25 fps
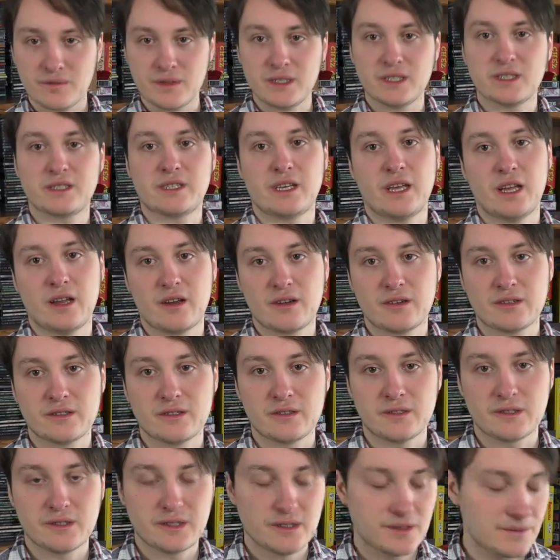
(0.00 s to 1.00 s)
these
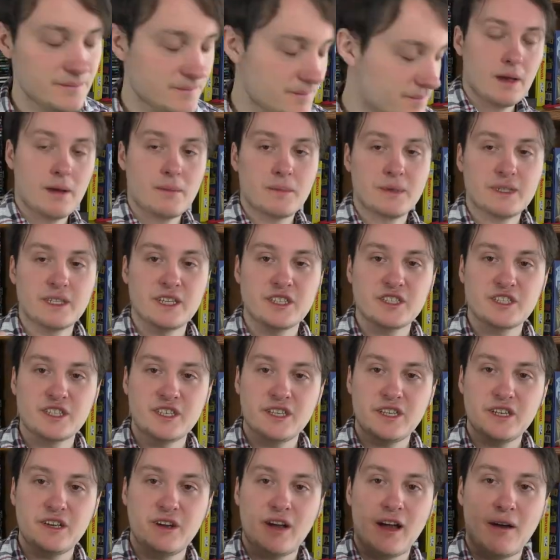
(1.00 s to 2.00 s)
characters. But essentially,
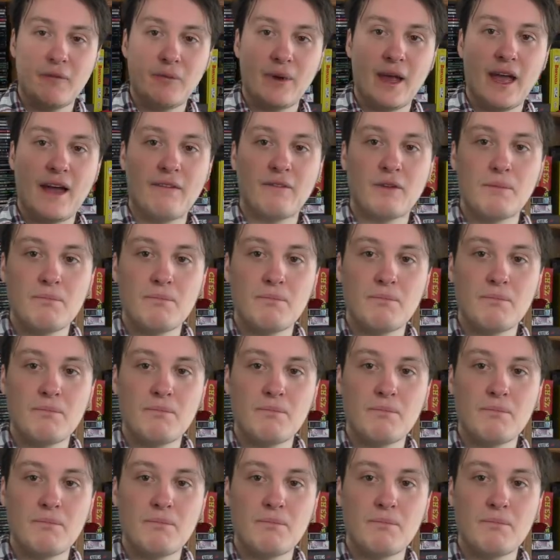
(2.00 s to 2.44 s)
you have we have